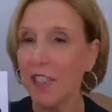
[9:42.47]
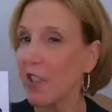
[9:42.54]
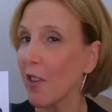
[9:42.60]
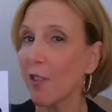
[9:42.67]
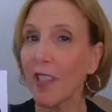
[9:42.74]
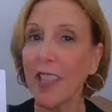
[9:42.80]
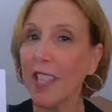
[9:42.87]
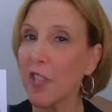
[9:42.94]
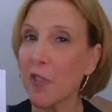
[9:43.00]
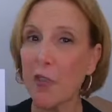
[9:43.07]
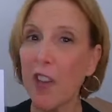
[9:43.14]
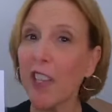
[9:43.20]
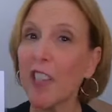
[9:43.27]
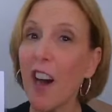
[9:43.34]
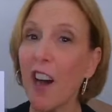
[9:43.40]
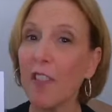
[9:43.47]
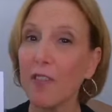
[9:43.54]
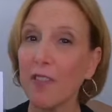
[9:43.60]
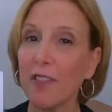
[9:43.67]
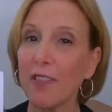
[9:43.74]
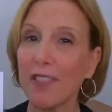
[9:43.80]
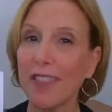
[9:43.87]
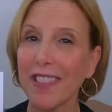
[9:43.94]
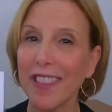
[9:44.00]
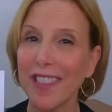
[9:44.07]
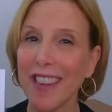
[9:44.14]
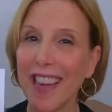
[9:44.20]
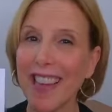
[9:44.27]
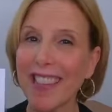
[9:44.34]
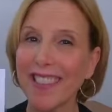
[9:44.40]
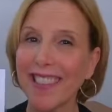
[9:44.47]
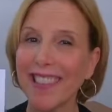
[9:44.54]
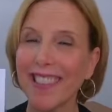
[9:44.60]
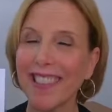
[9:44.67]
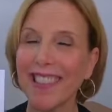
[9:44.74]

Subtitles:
Don't let it trail off, all right?